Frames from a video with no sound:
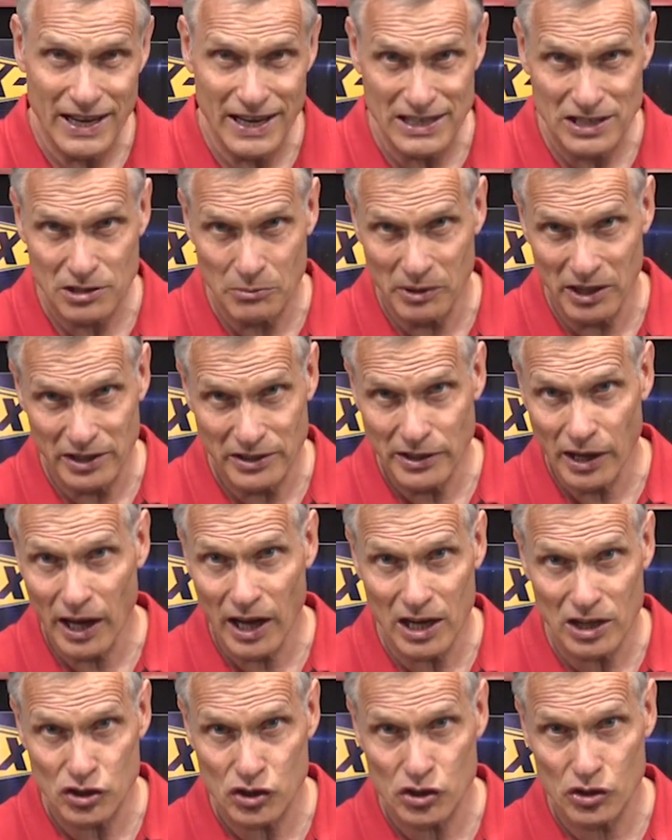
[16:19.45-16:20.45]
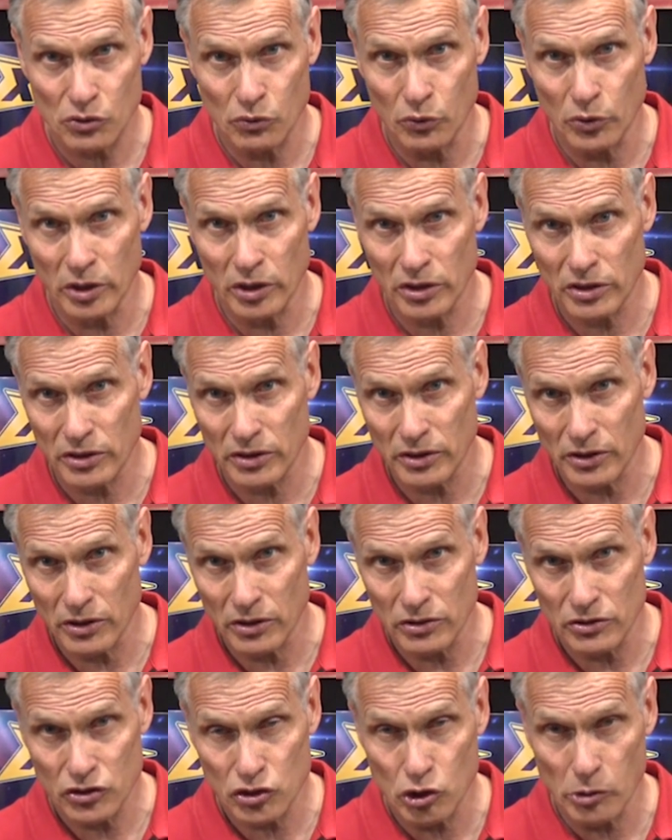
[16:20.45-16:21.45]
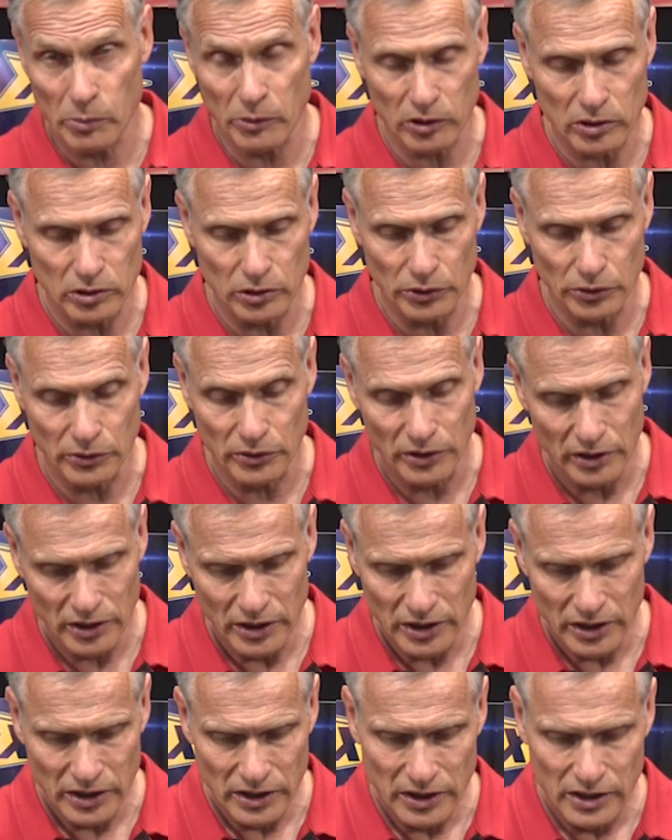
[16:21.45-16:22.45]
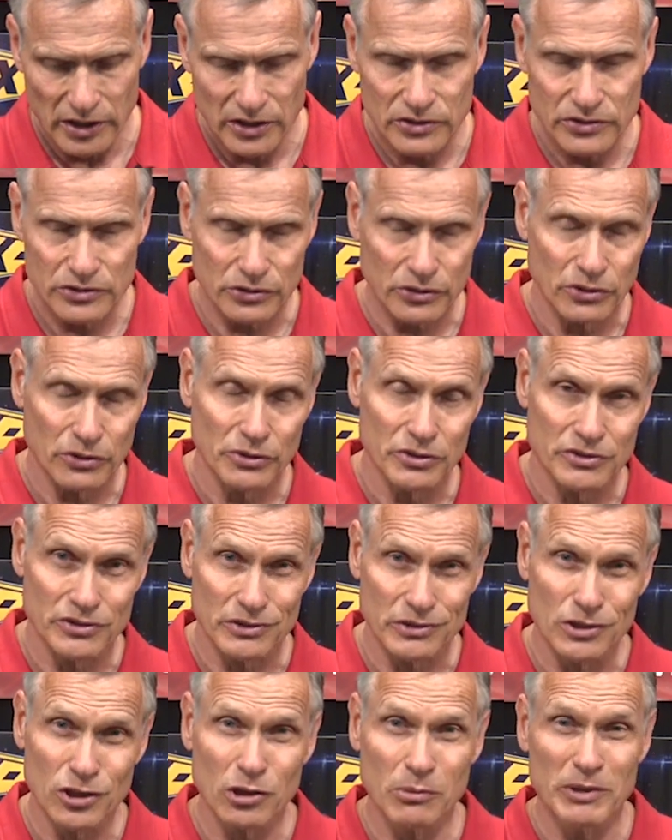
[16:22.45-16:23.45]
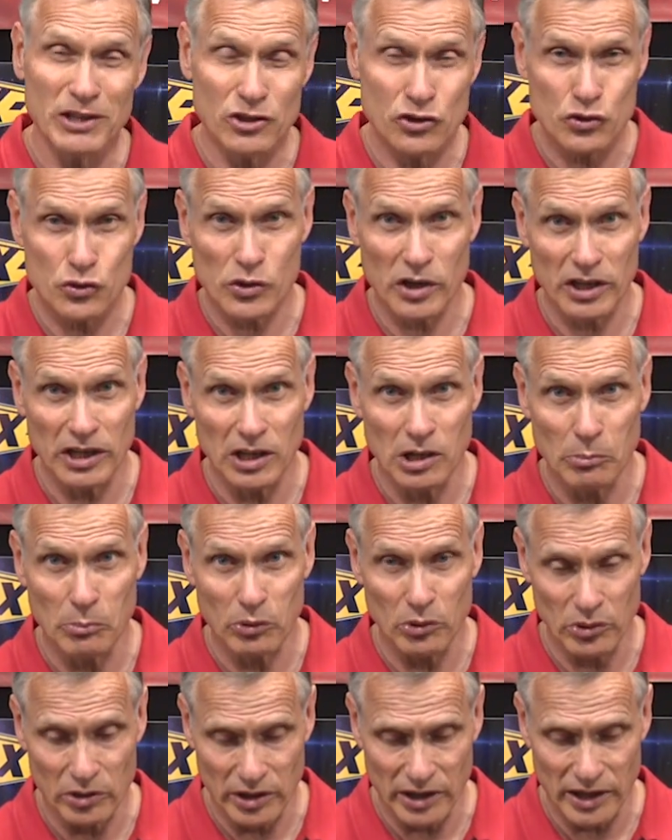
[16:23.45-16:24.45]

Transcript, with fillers: has to be attached with super glue. So it's a little bit tricky to put